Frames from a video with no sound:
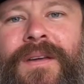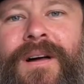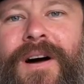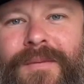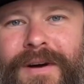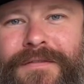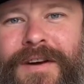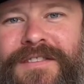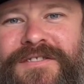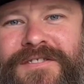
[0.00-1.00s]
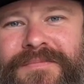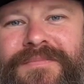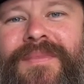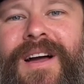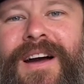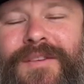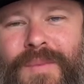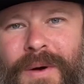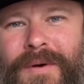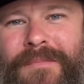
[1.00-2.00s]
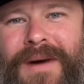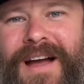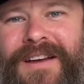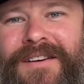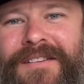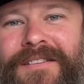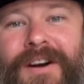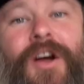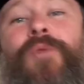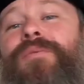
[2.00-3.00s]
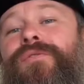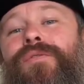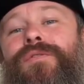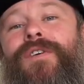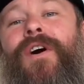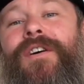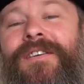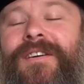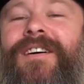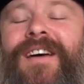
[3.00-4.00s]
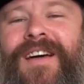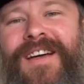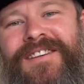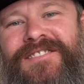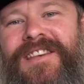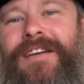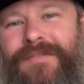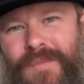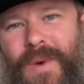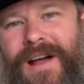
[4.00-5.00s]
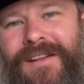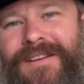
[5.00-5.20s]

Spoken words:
Hi my friends, and welcome back. I hope you all fine, safe and well.